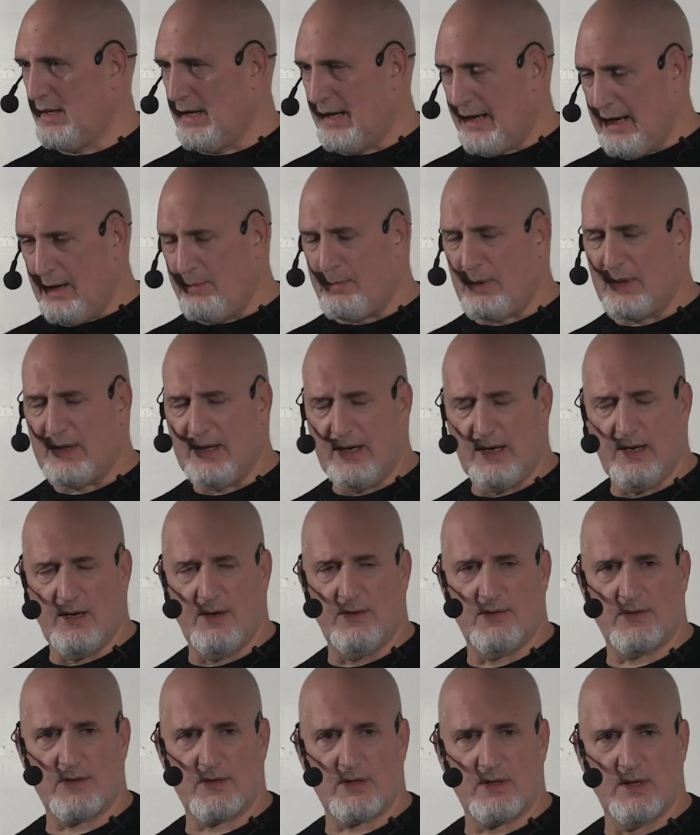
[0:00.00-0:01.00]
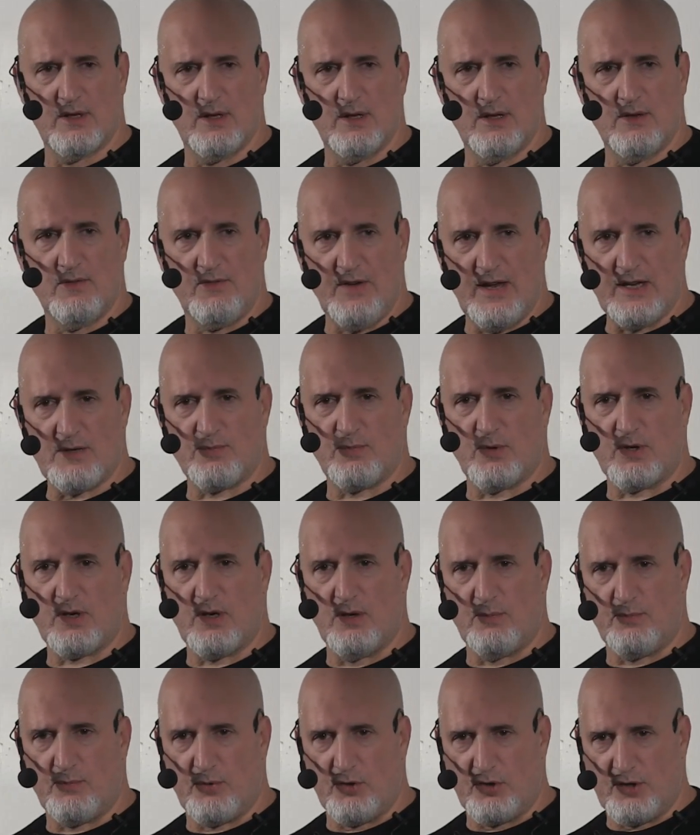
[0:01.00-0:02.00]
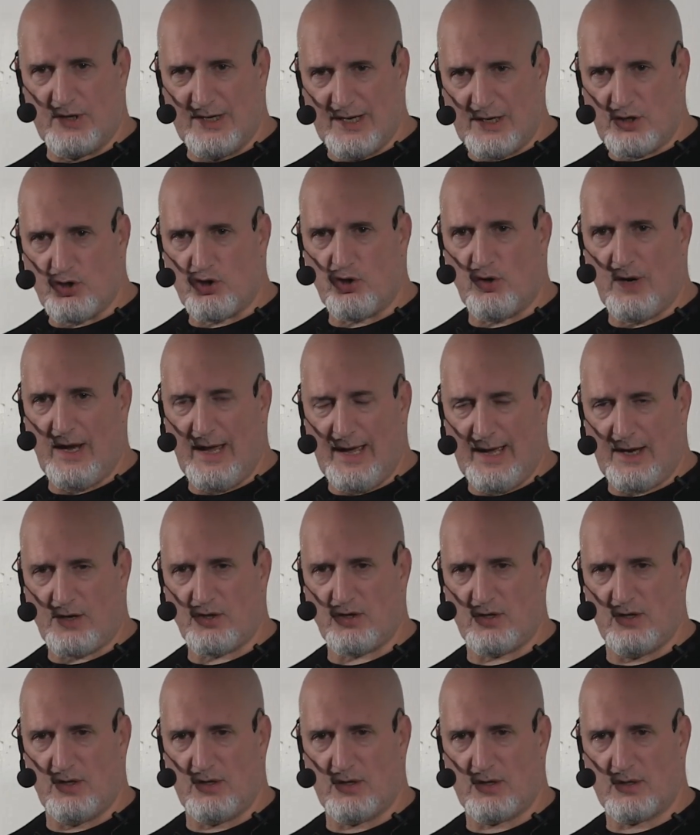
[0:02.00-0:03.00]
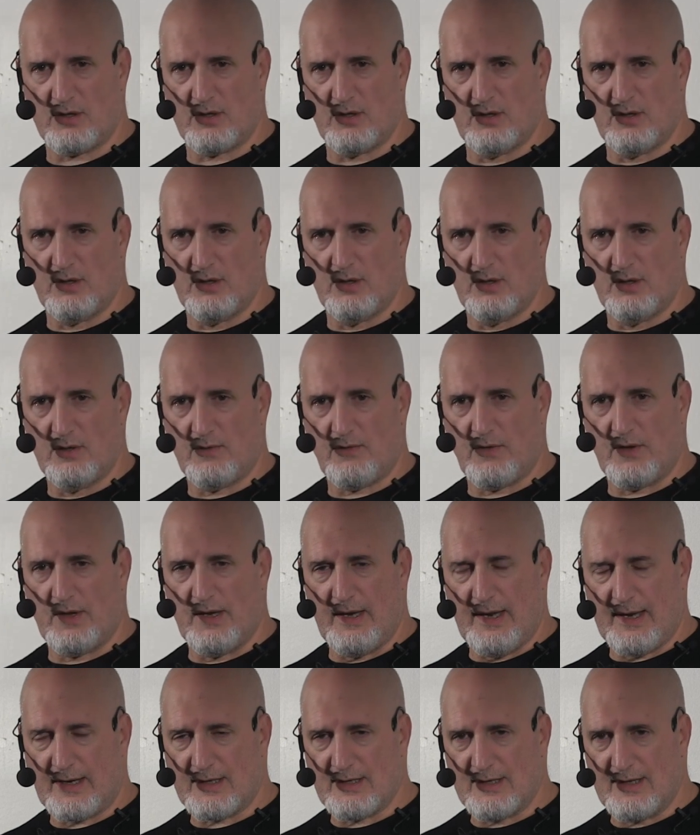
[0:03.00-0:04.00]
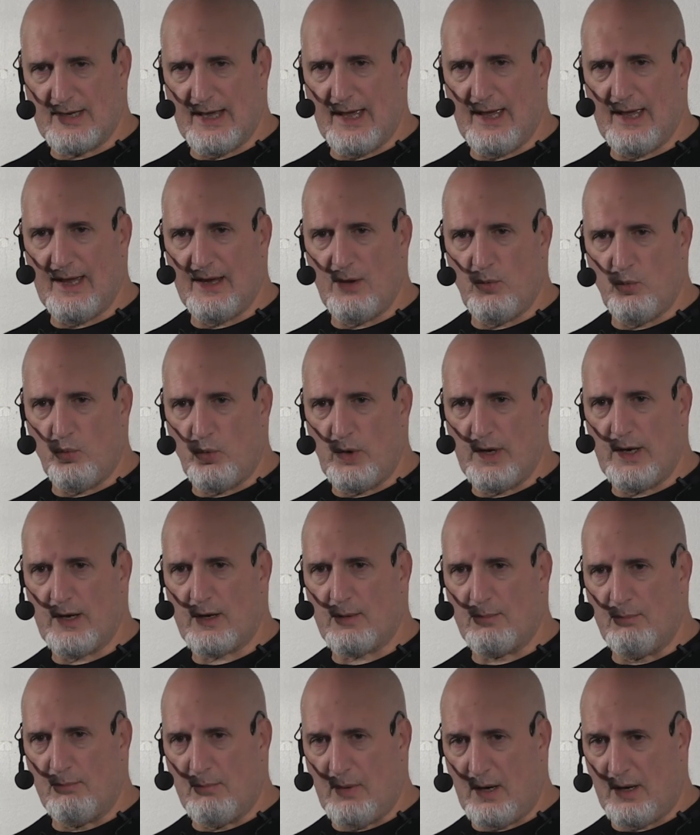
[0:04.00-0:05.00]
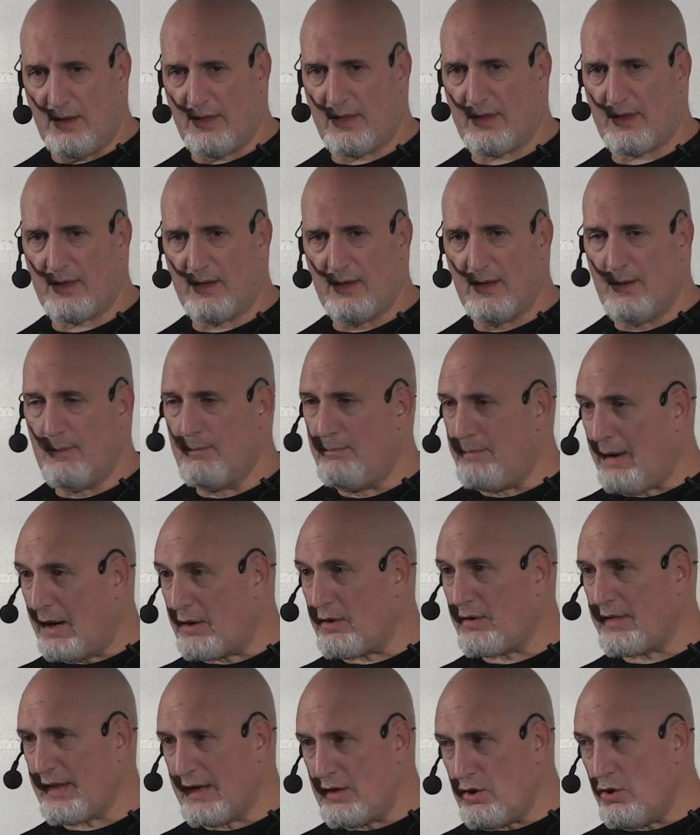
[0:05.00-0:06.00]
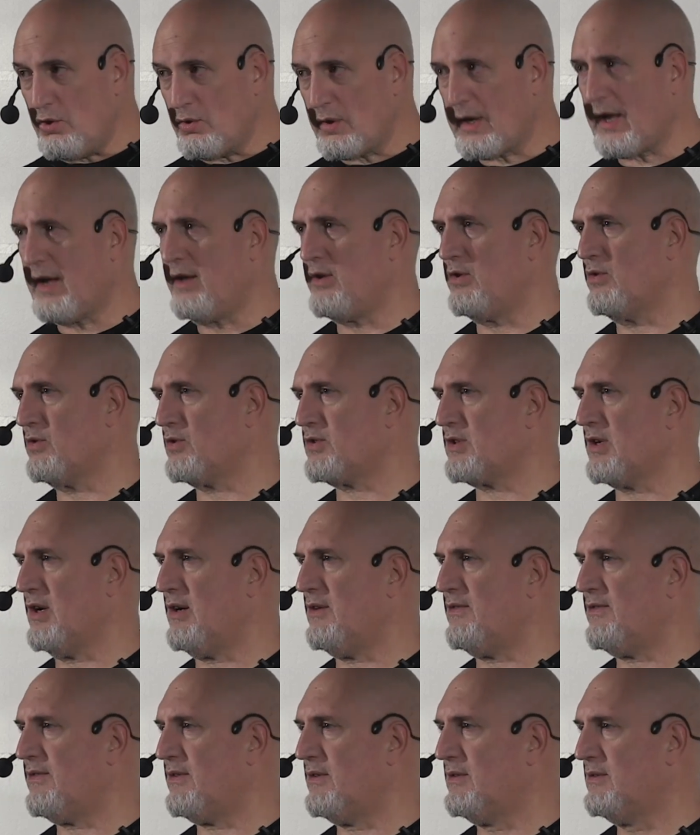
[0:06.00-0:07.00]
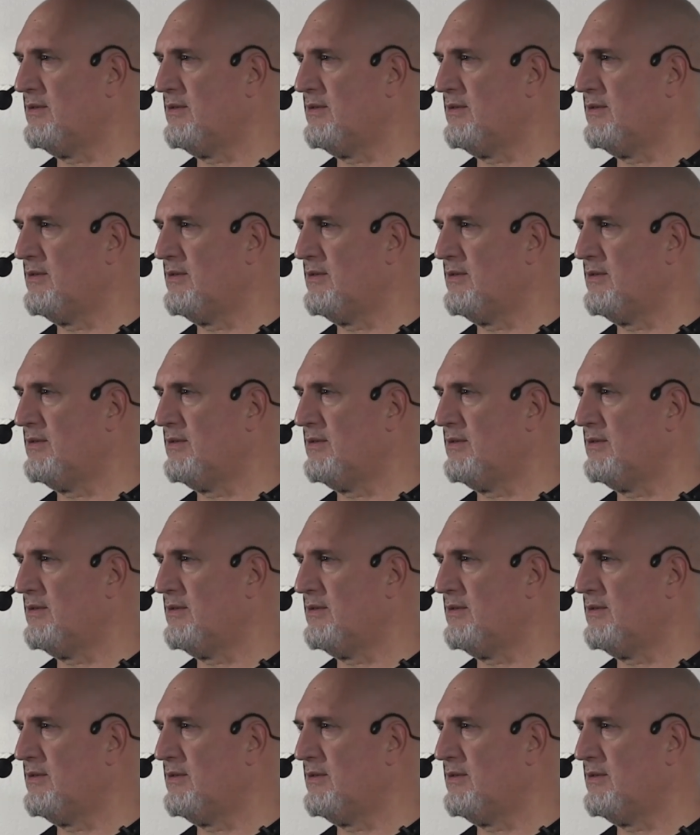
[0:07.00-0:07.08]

he believes Facebook could predict your actions for the next day, week, month better than you can yourself.